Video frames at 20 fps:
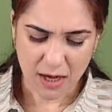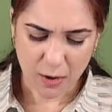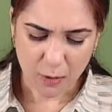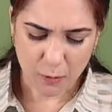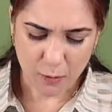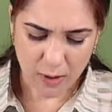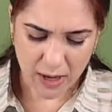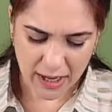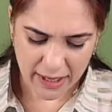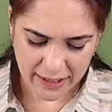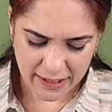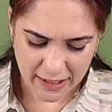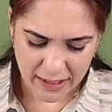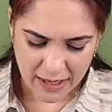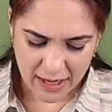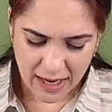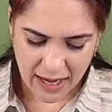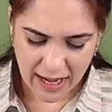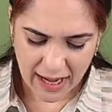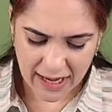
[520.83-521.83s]
Y
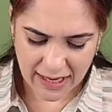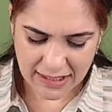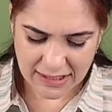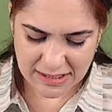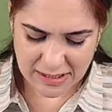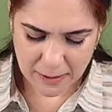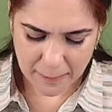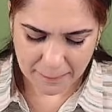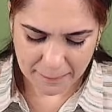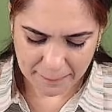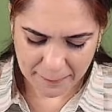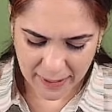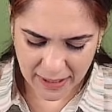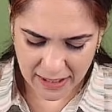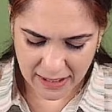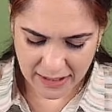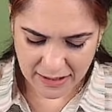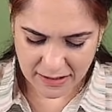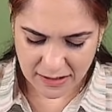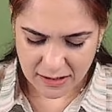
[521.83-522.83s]
has
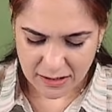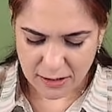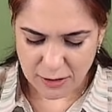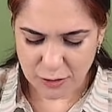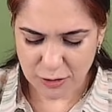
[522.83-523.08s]
paid